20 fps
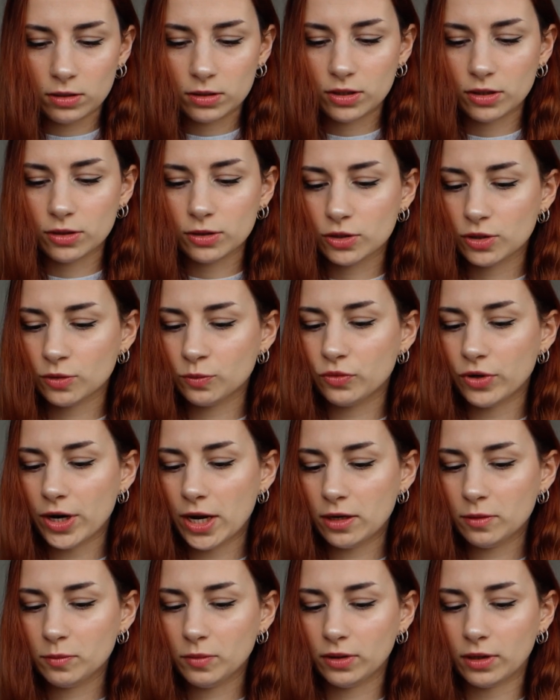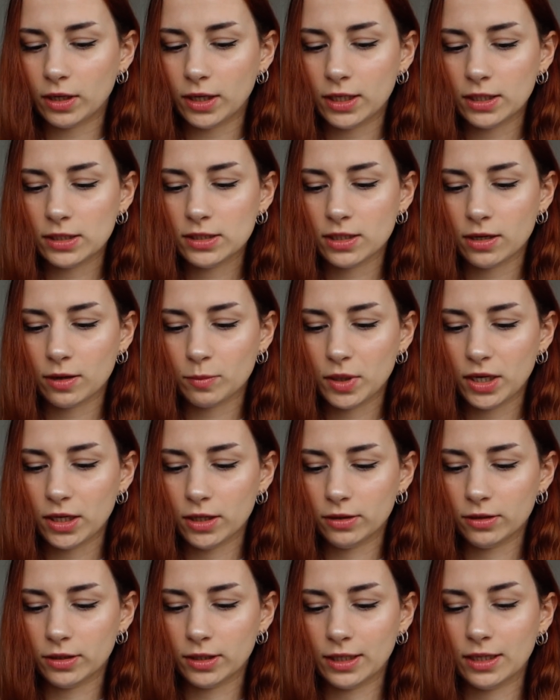So some random things that I'm
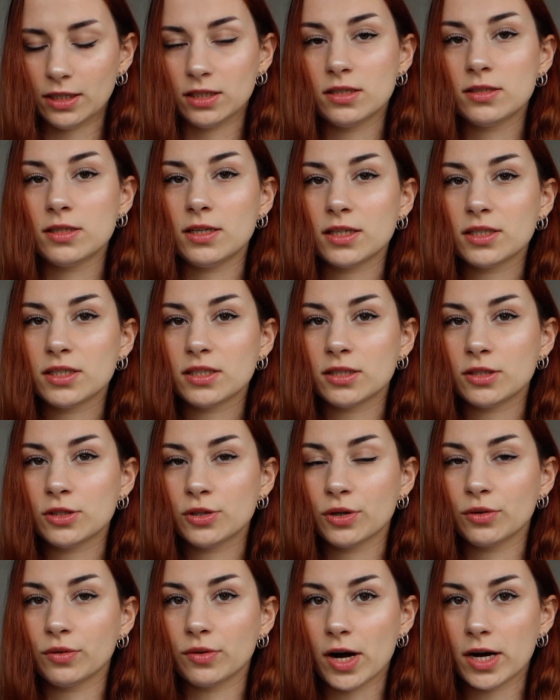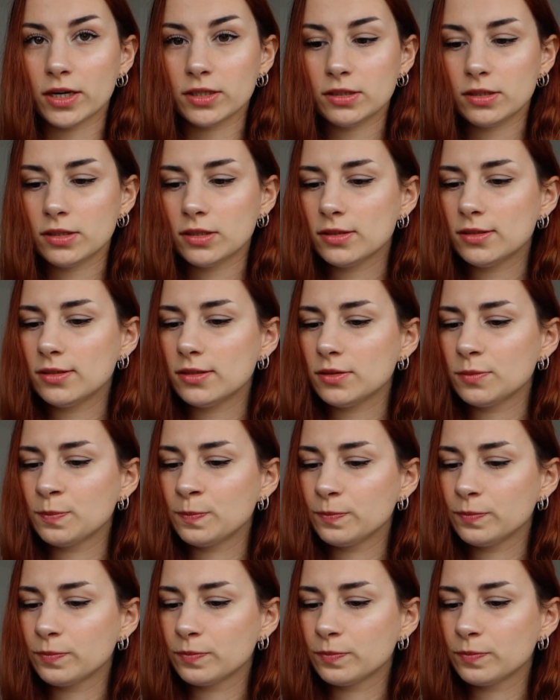hearing is distant horizons.